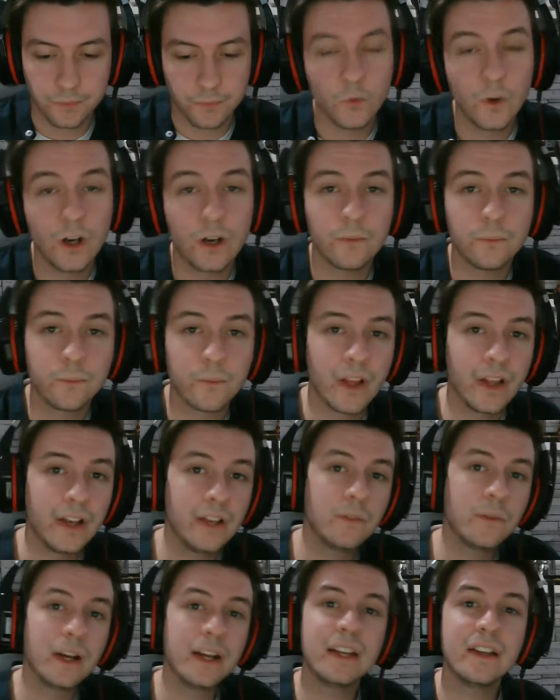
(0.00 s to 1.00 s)
Well,
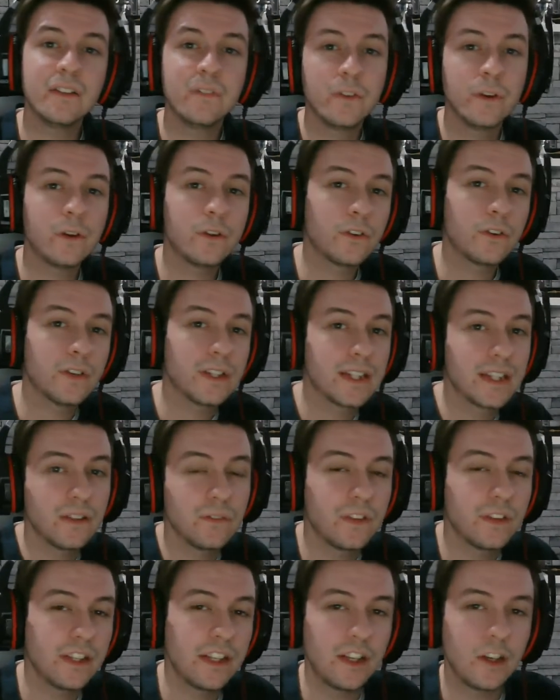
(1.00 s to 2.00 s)
anyway, if you enjoyed that
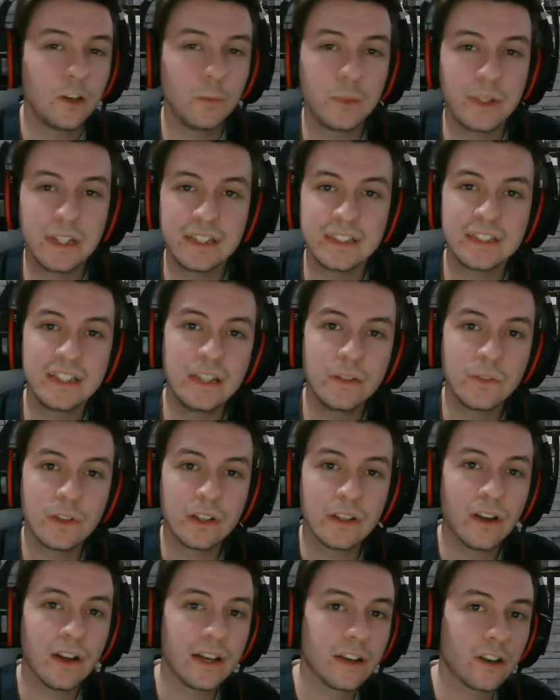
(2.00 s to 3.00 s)
video, please leave a
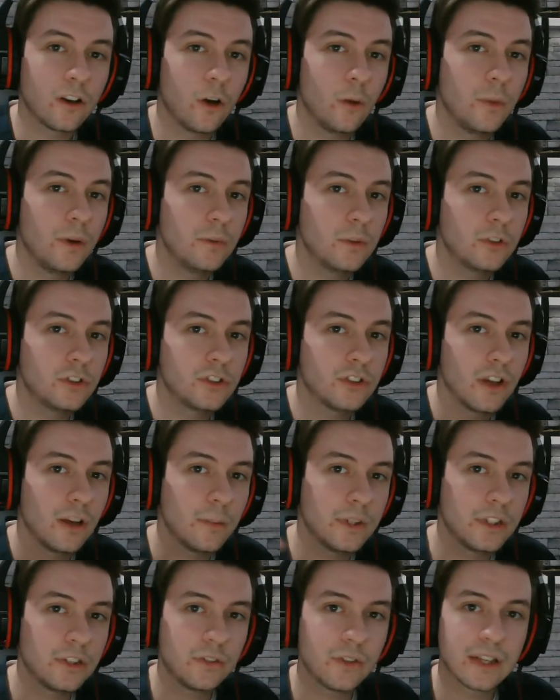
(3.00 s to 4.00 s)
like, comment, would you like me
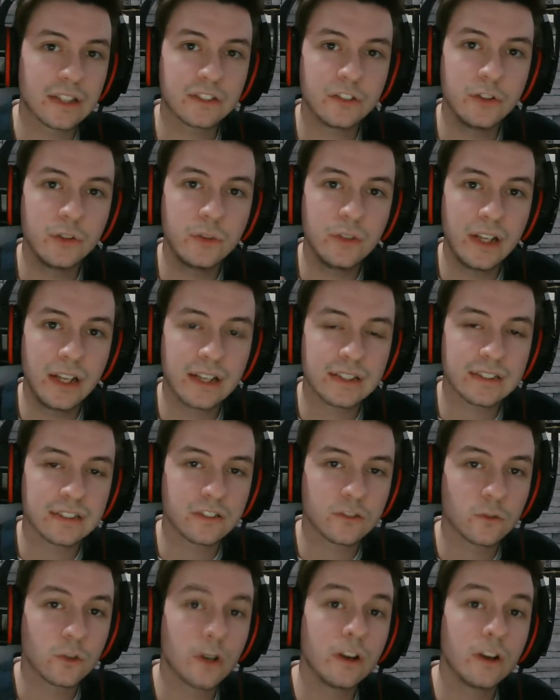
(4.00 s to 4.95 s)
to react to next,